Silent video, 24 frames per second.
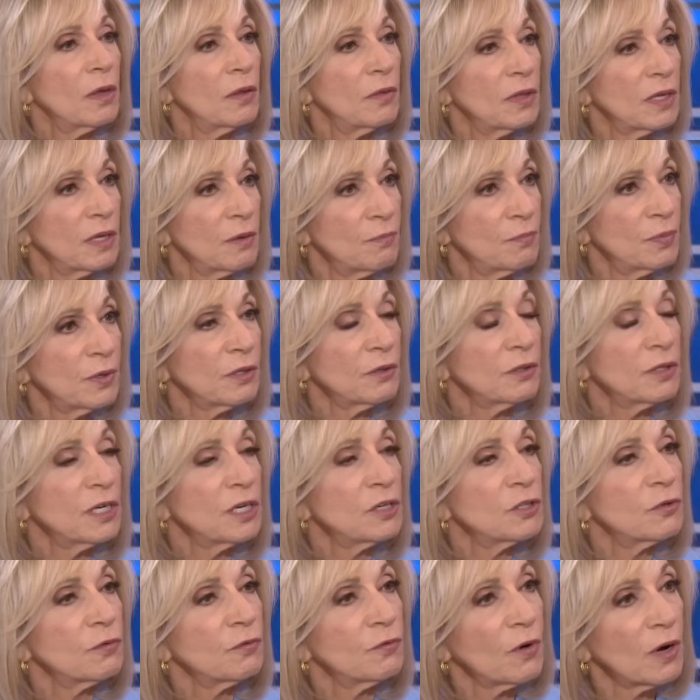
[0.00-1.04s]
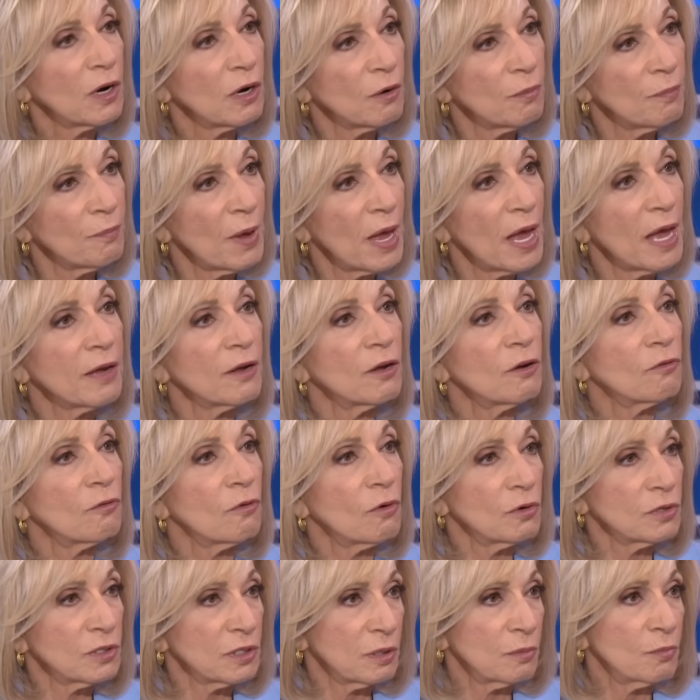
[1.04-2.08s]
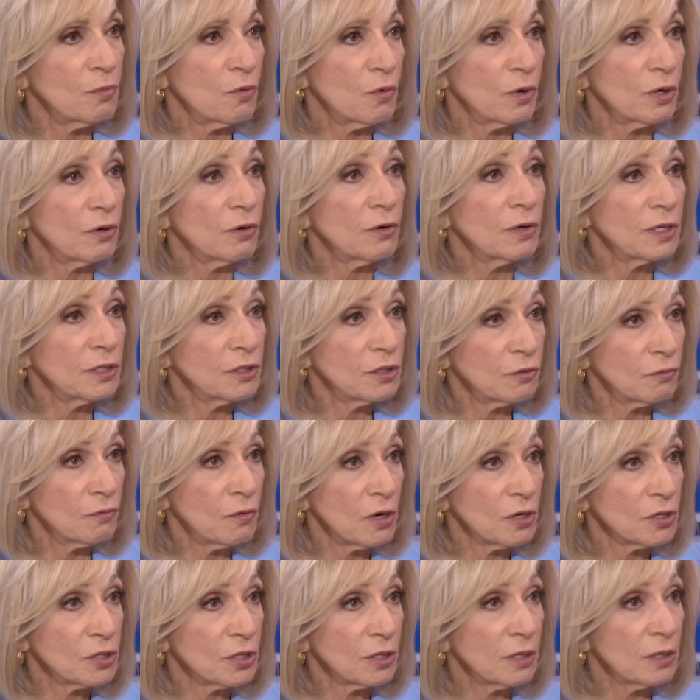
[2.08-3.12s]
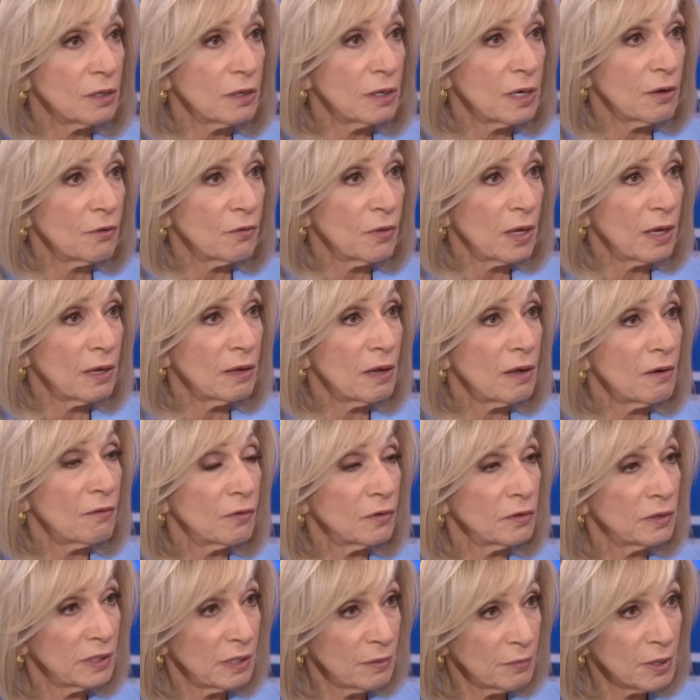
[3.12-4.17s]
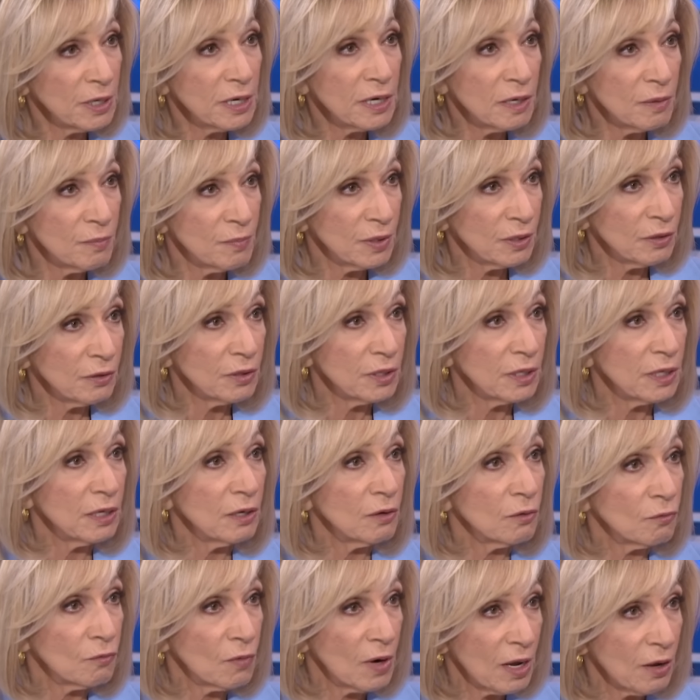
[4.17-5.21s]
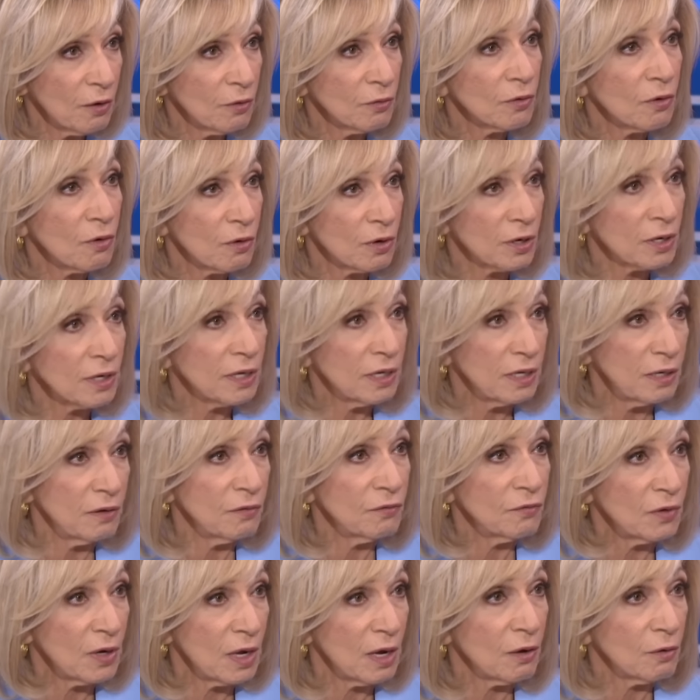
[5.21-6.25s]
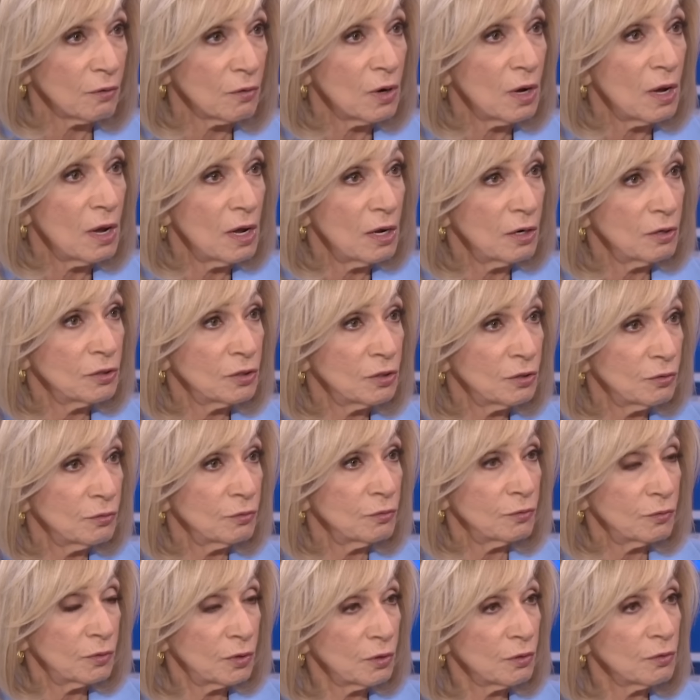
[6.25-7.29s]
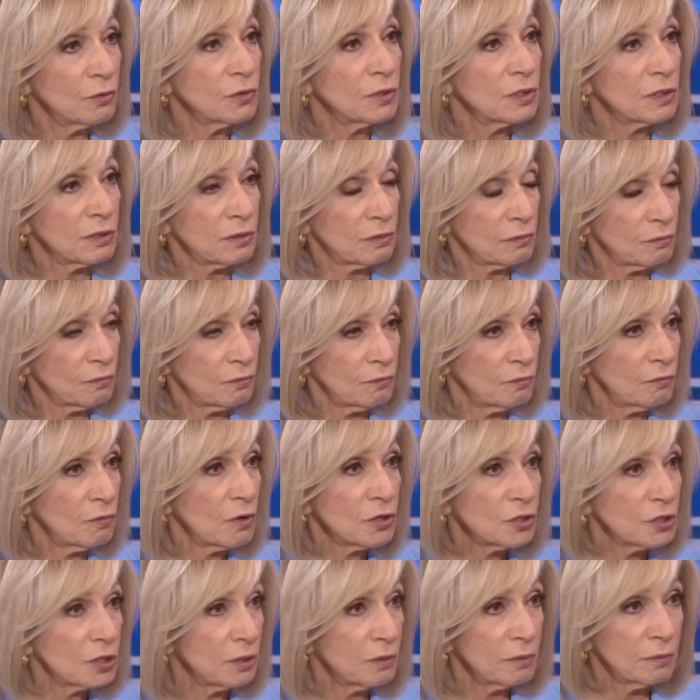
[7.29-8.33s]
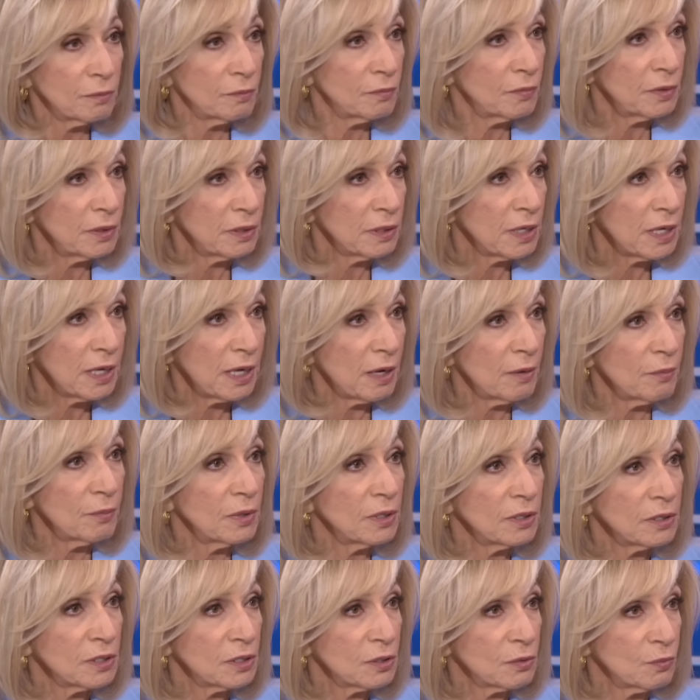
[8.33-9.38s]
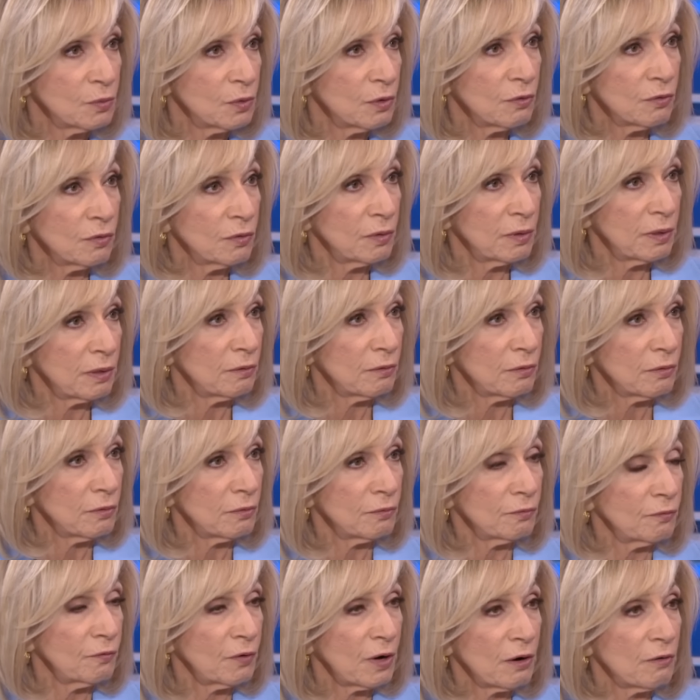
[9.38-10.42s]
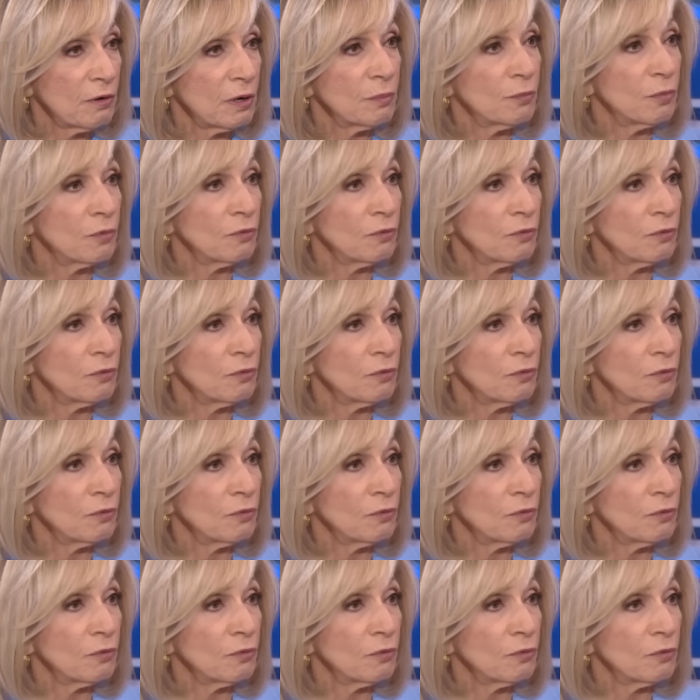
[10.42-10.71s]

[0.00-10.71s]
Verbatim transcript: the ability to fire back across the border into Russia. Now, they have a limited ability around Kharkiv now to those Russian encampments where they're firing